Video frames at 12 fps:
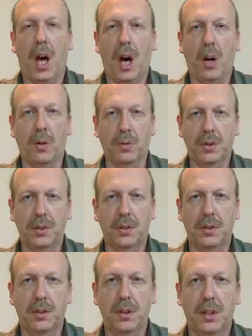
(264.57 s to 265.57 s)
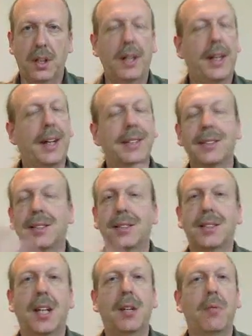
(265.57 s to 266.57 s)
and out. And that's
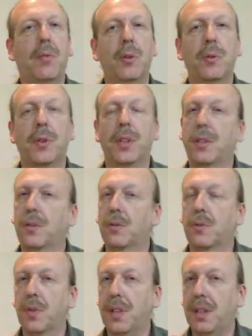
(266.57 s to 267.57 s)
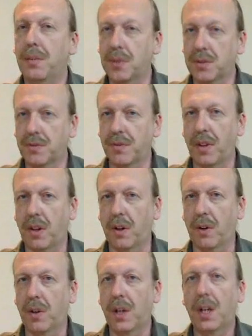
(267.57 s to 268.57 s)
the same route that your dreams
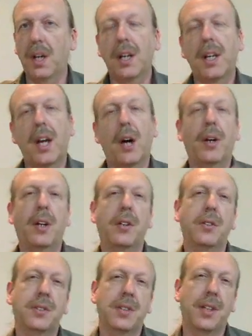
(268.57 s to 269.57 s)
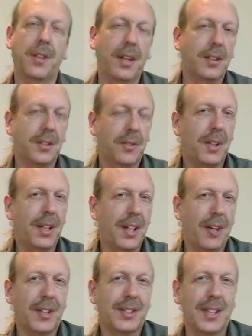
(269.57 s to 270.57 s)
flow. Now here's the
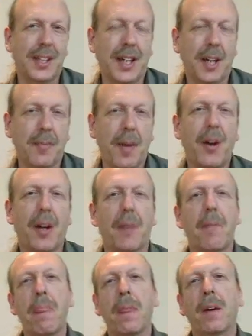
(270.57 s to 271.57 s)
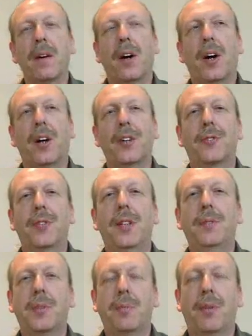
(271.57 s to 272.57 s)
really interesting thing about it. Our
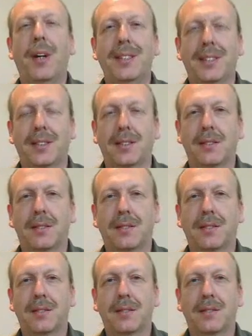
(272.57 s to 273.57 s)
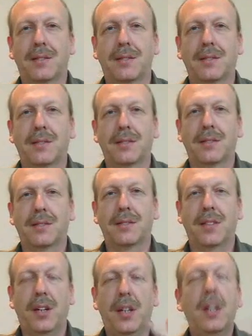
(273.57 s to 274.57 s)
dreams are present.
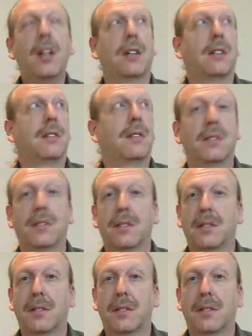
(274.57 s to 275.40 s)
They are here.